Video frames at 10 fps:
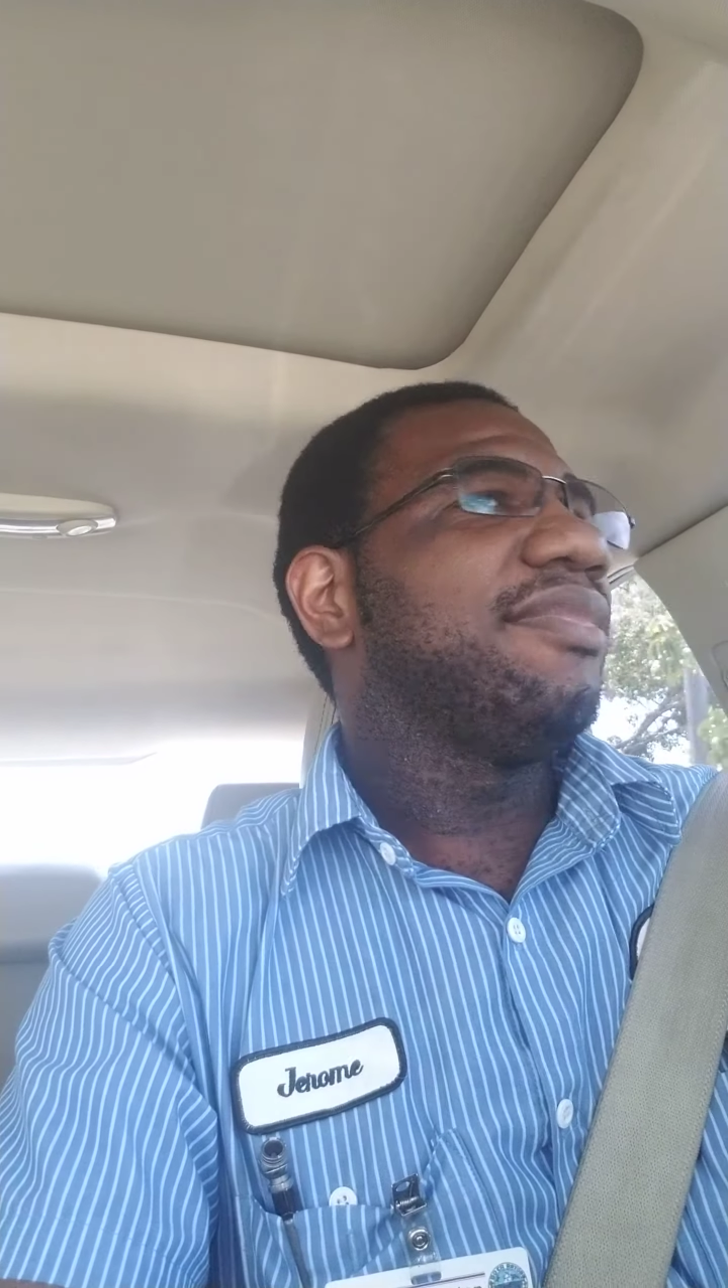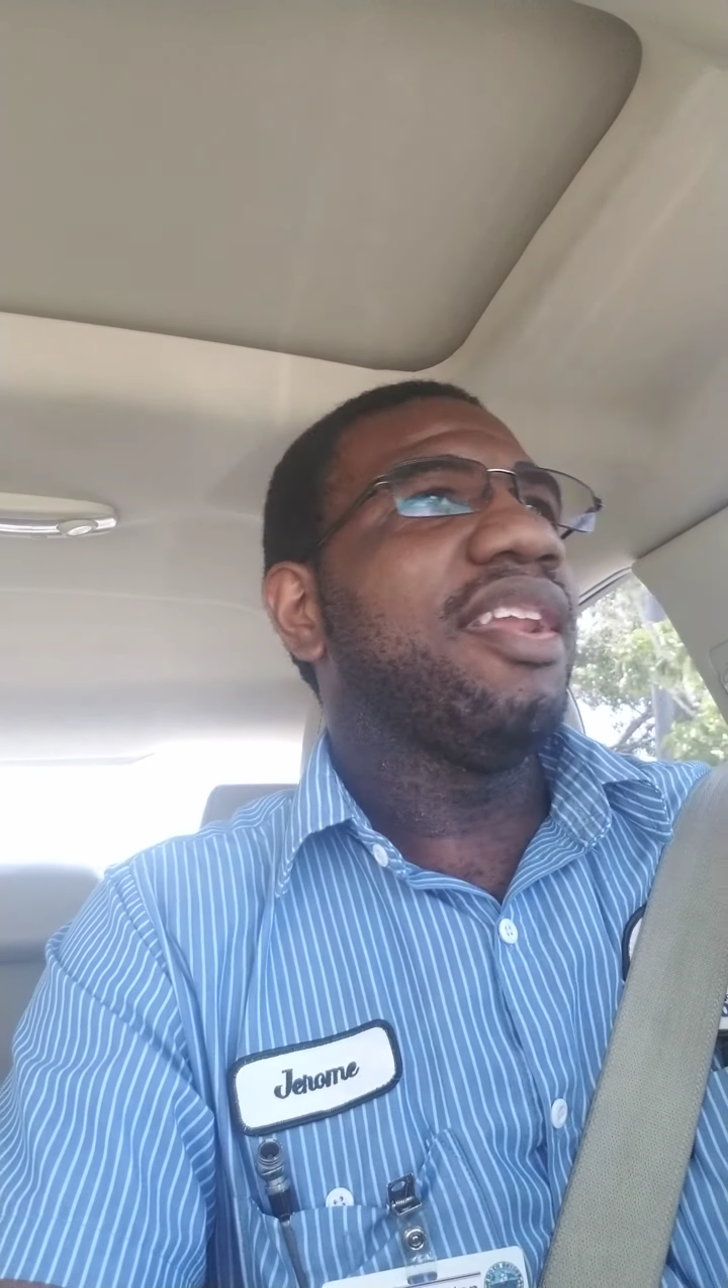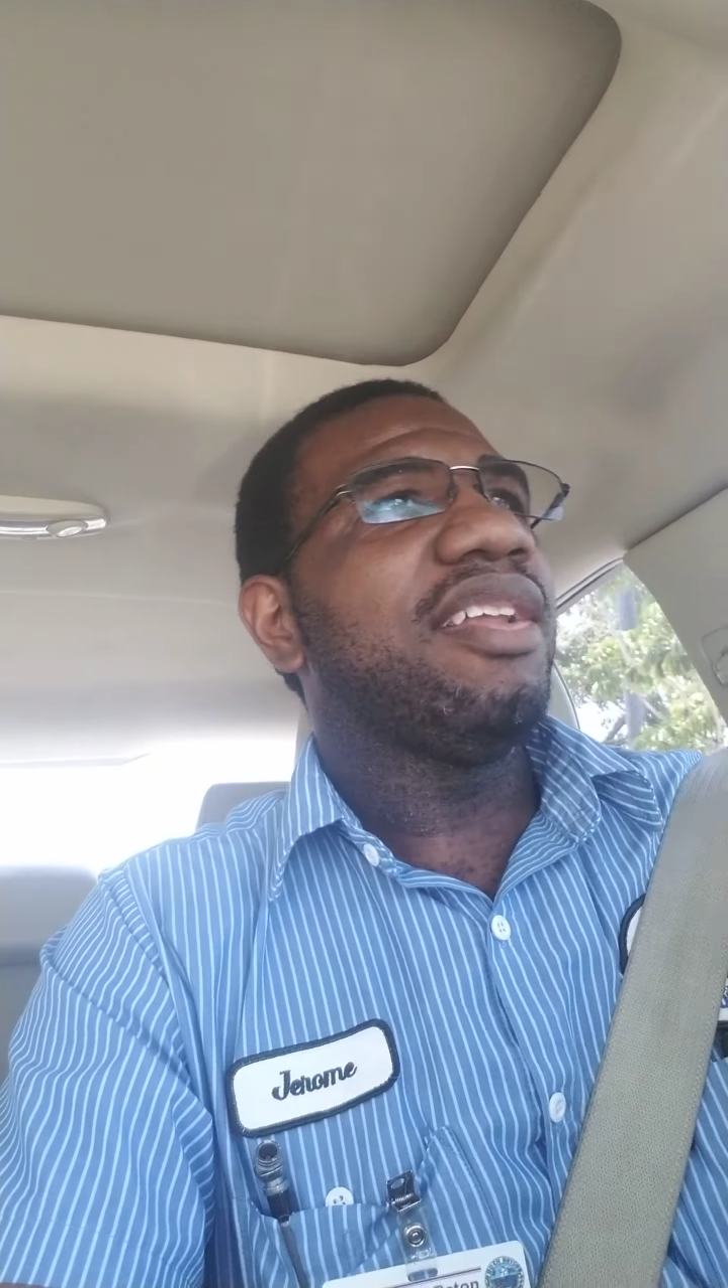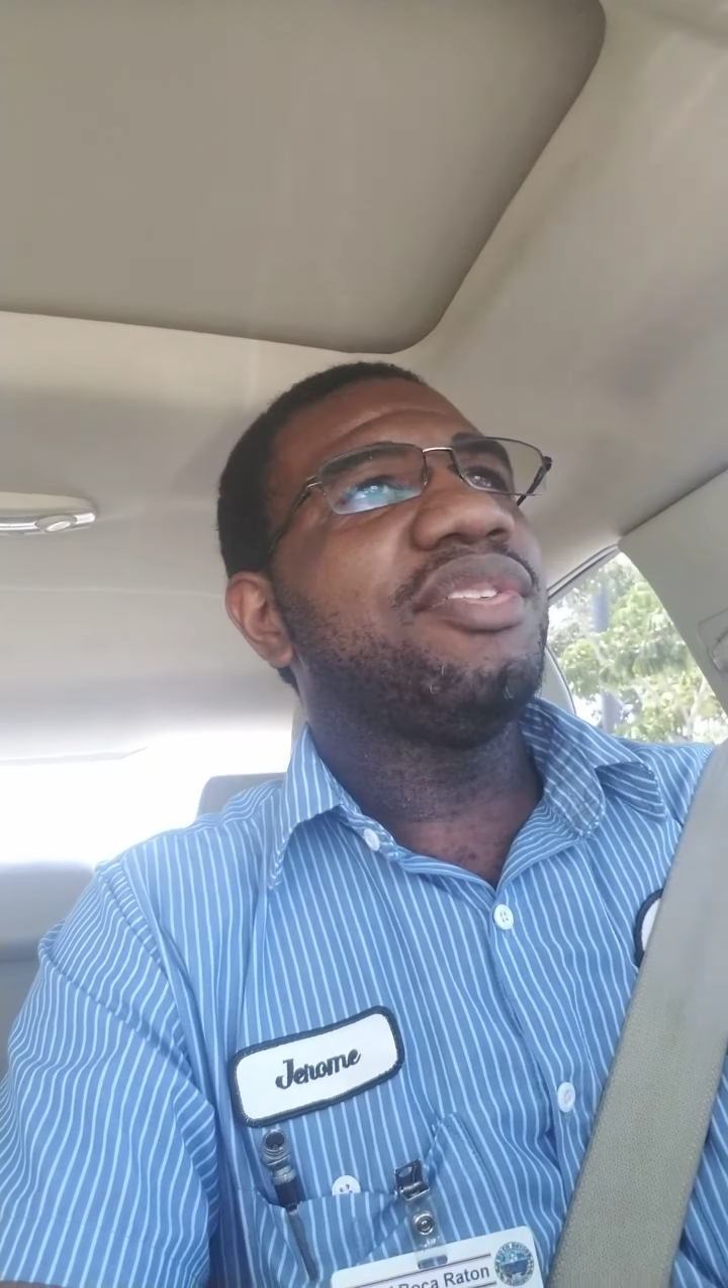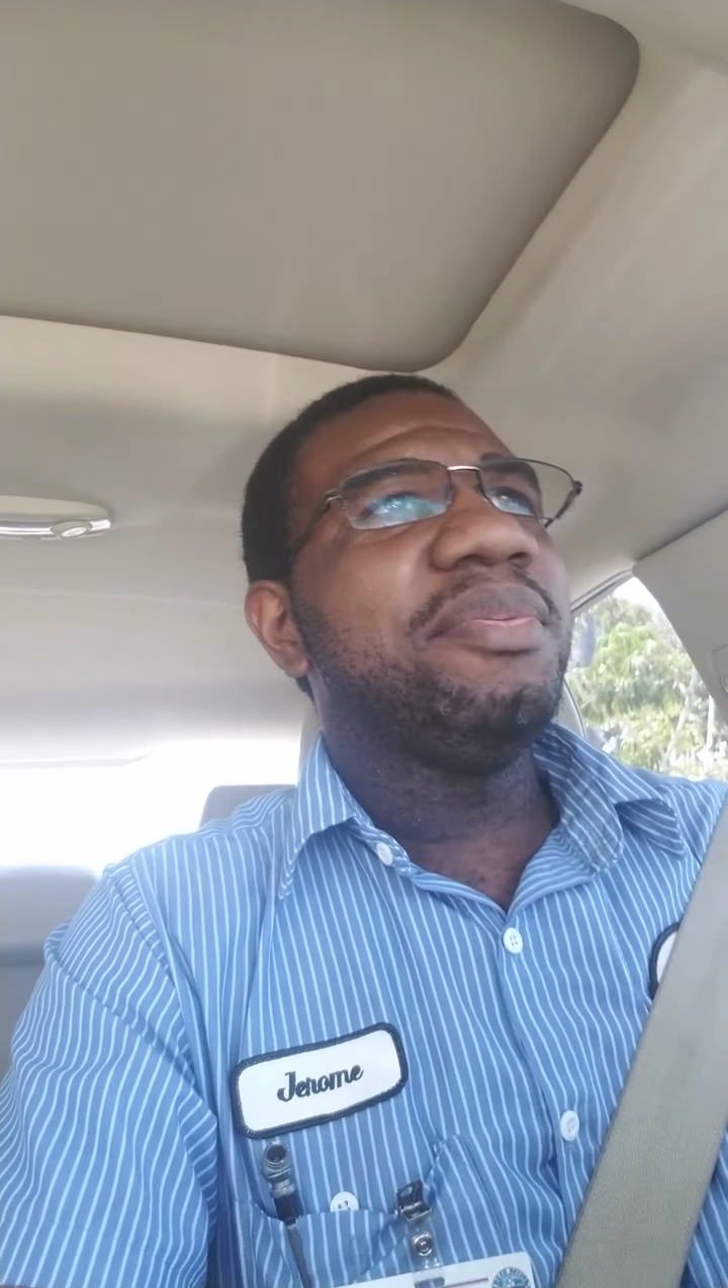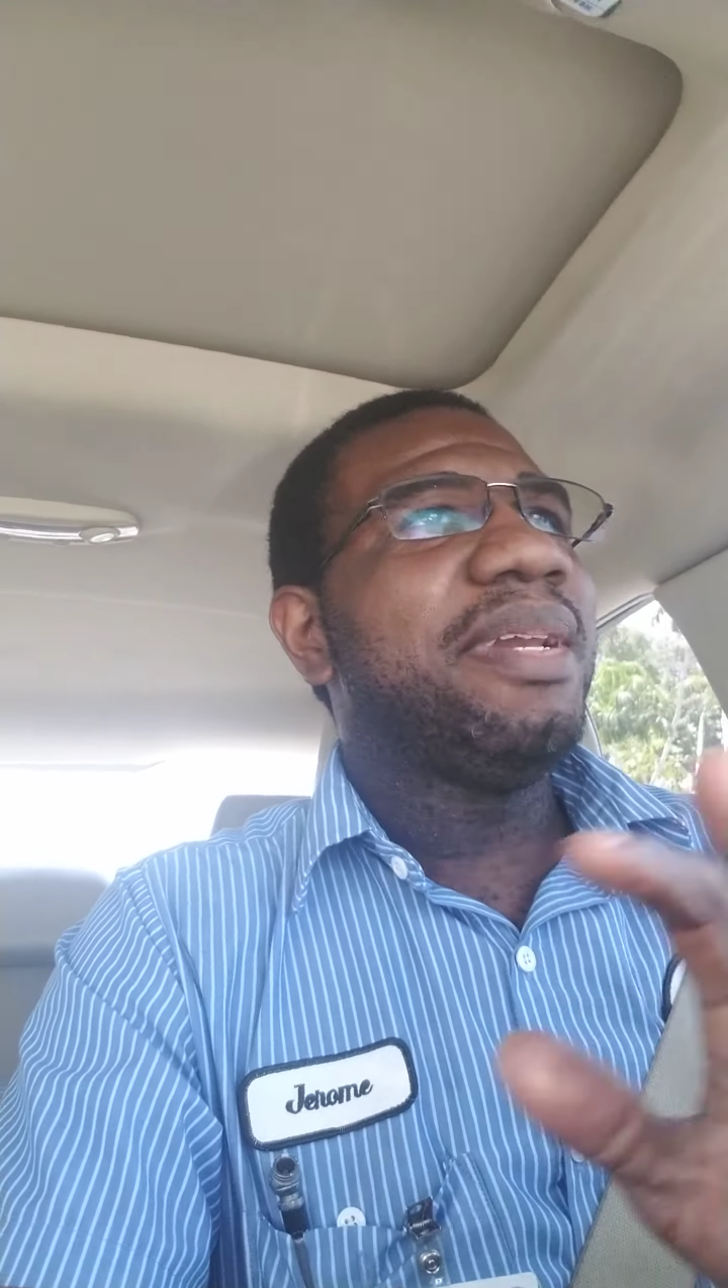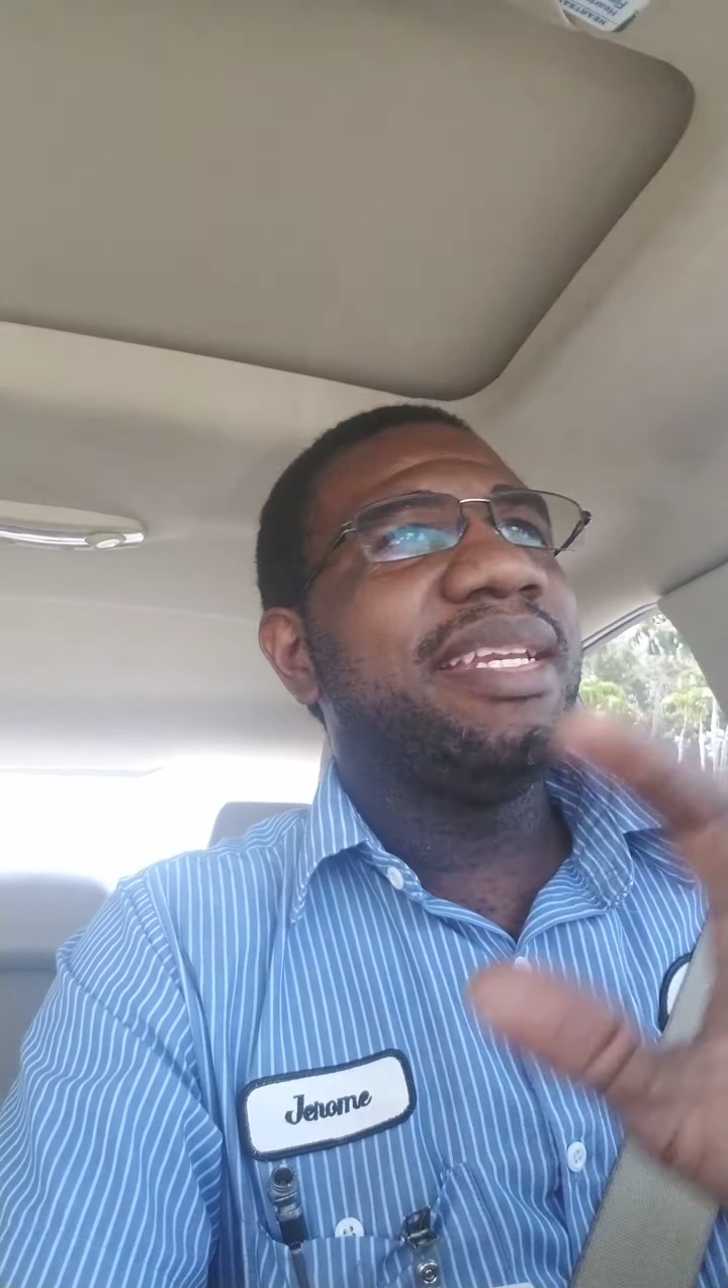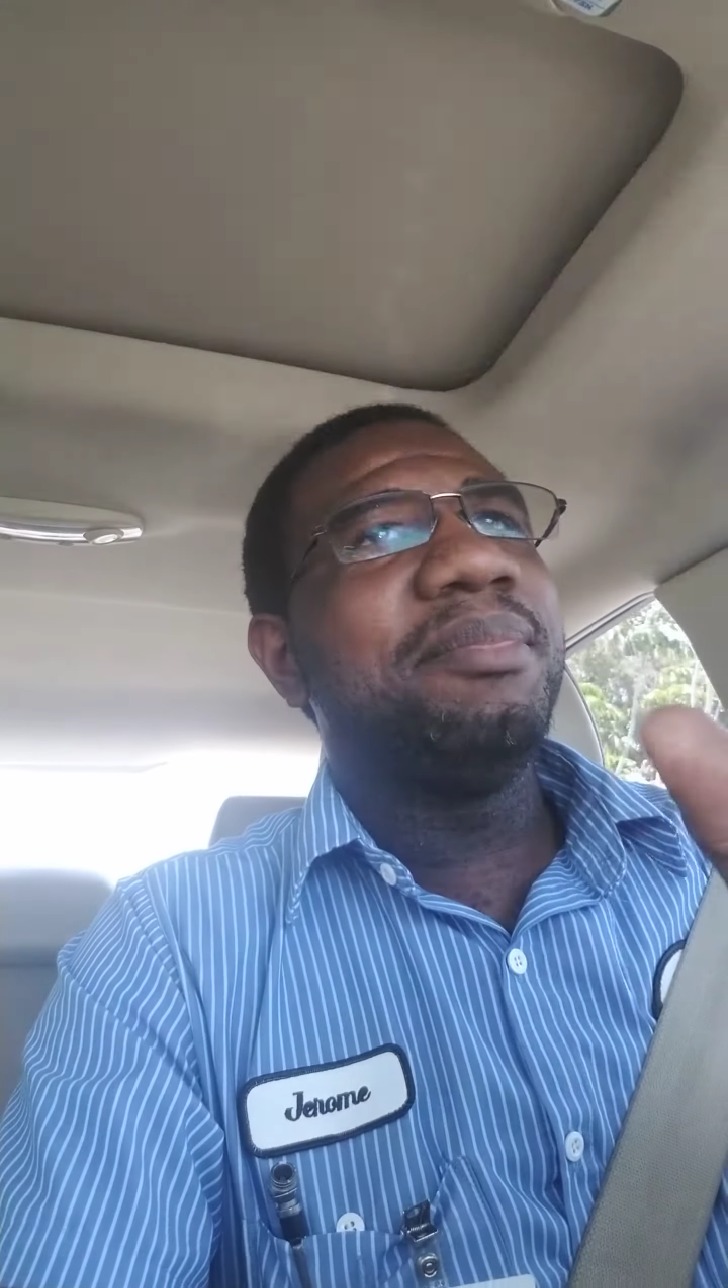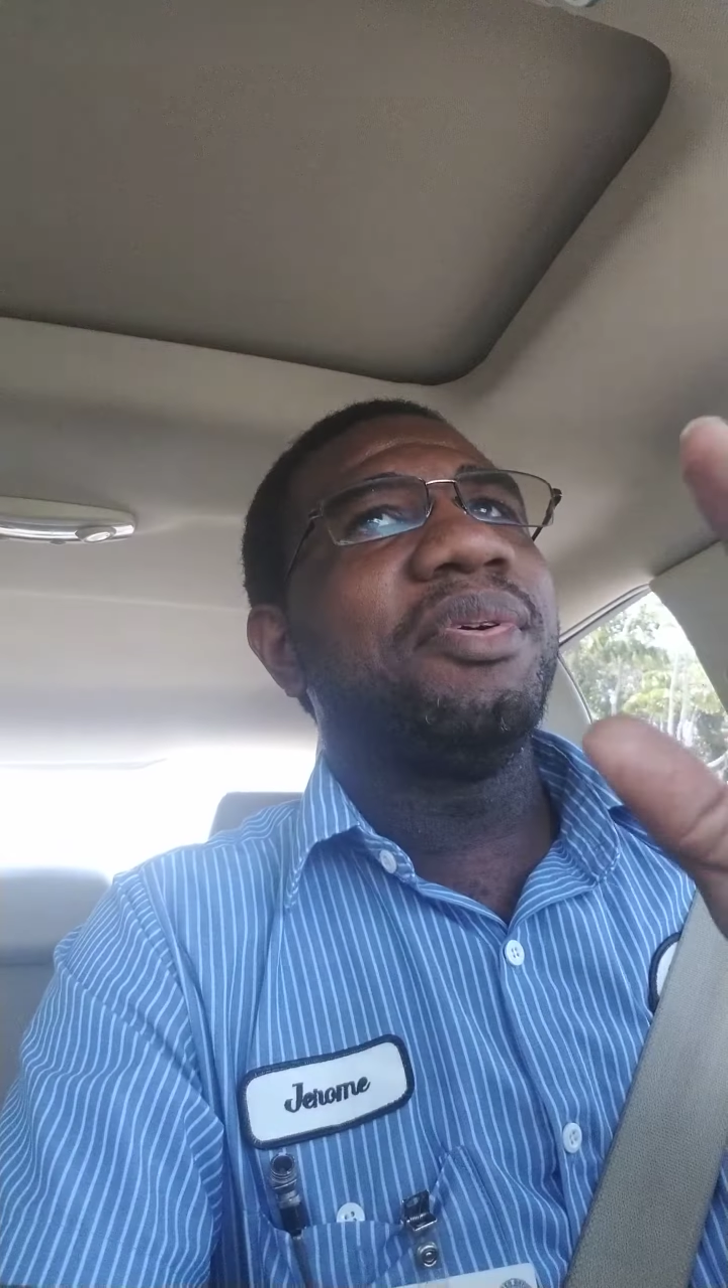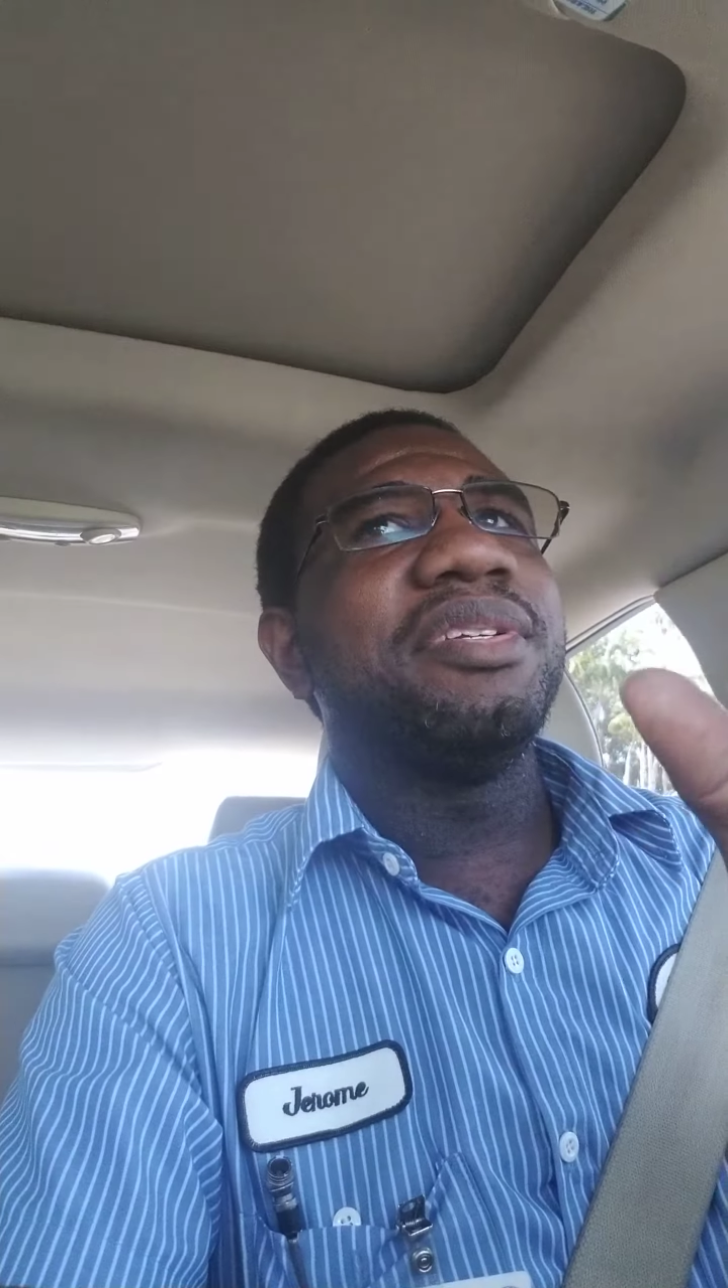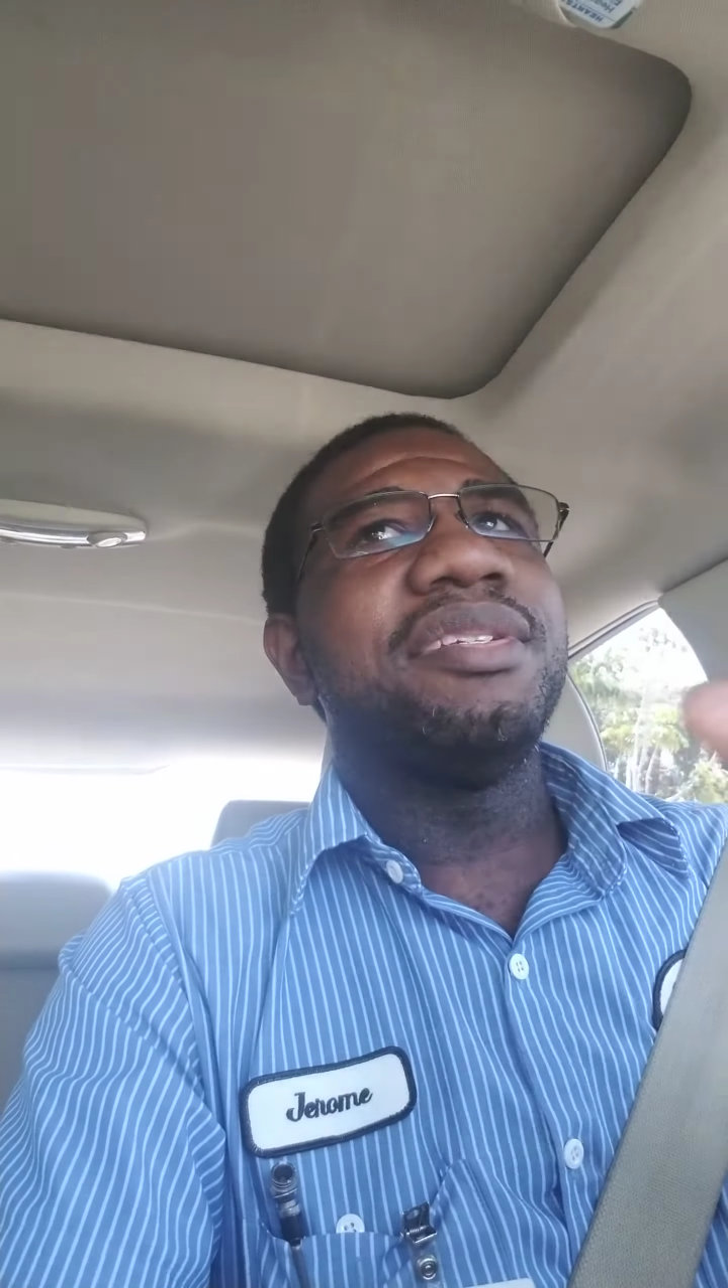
Not too many more